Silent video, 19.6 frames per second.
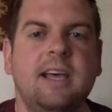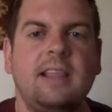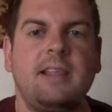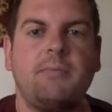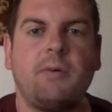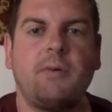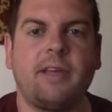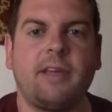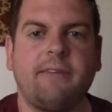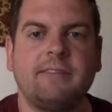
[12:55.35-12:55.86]
they
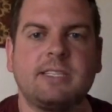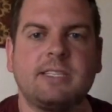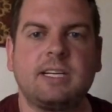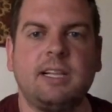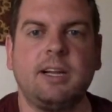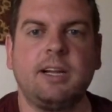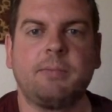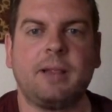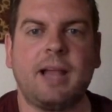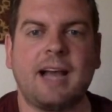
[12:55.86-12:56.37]
both have this
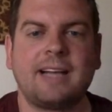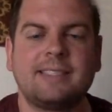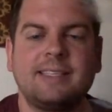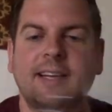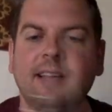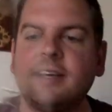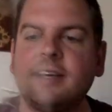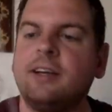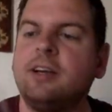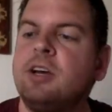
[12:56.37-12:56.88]
clear
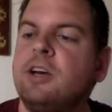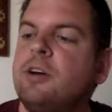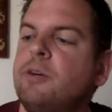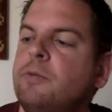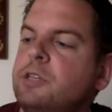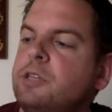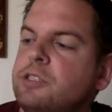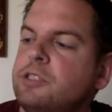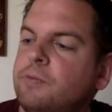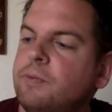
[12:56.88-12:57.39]
plastic,
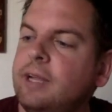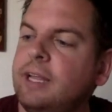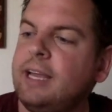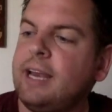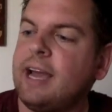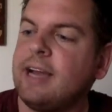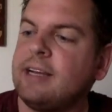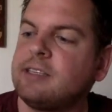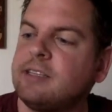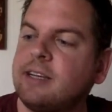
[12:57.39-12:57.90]
which is really
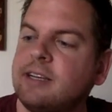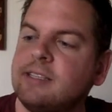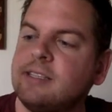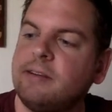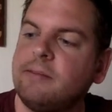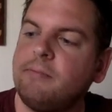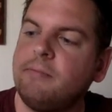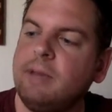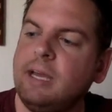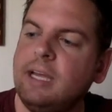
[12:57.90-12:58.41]
nice because
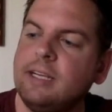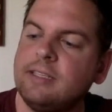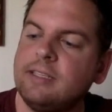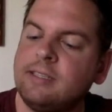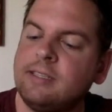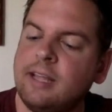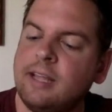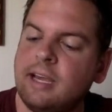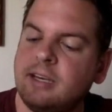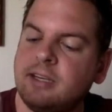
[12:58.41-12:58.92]
it
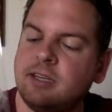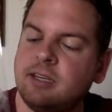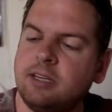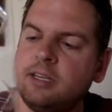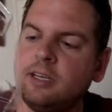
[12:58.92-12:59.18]
means that